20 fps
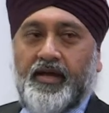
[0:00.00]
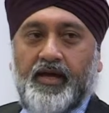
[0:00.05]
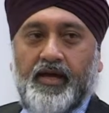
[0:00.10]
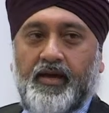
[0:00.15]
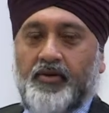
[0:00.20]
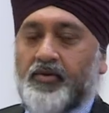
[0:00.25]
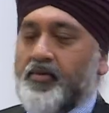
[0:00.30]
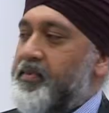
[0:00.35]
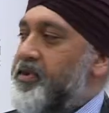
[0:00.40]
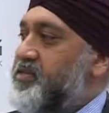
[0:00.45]

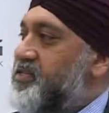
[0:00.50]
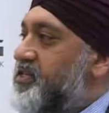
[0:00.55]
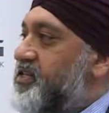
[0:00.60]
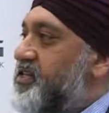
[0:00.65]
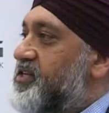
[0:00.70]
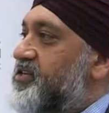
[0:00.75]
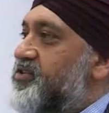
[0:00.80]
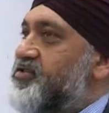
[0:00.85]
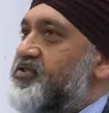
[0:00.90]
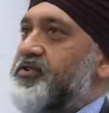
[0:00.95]
We mentioned
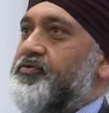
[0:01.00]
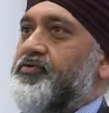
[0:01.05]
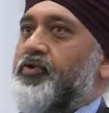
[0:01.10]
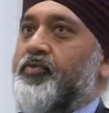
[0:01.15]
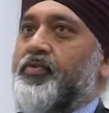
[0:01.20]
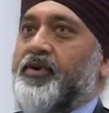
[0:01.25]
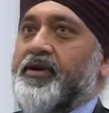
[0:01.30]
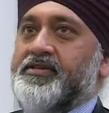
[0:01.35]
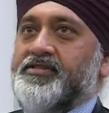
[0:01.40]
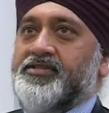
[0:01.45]
Industry
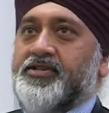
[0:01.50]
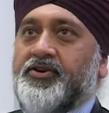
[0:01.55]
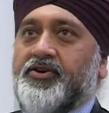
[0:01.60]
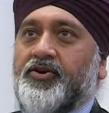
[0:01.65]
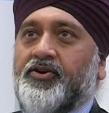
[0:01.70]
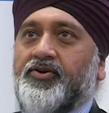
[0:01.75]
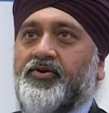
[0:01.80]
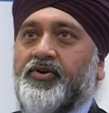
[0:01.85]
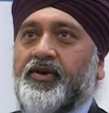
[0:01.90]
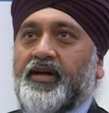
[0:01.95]

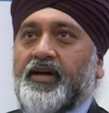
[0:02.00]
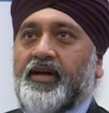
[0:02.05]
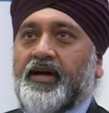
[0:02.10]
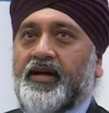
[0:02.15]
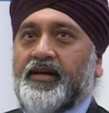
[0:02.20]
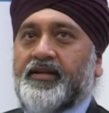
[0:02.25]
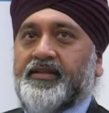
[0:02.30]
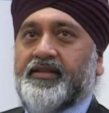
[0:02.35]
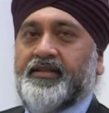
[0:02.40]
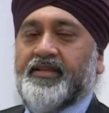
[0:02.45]
4.0,
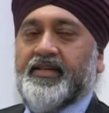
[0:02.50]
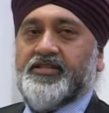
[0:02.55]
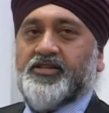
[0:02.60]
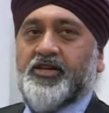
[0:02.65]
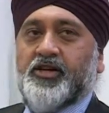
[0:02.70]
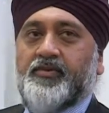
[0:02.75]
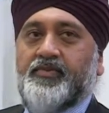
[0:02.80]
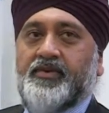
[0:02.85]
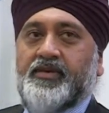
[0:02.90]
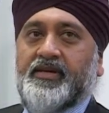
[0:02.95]
and I think that's
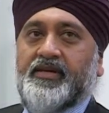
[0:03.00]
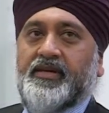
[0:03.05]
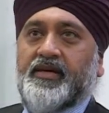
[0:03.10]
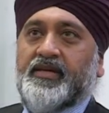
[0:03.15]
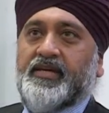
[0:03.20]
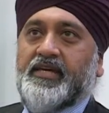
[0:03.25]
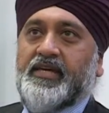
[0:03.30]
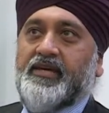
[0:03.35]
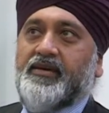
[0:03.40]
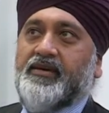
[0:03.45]
going to be a
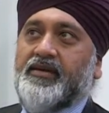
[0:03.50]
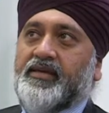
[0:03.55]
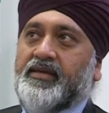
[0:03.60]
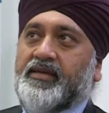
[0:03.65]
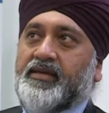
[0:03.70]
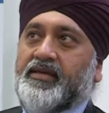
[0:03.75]
key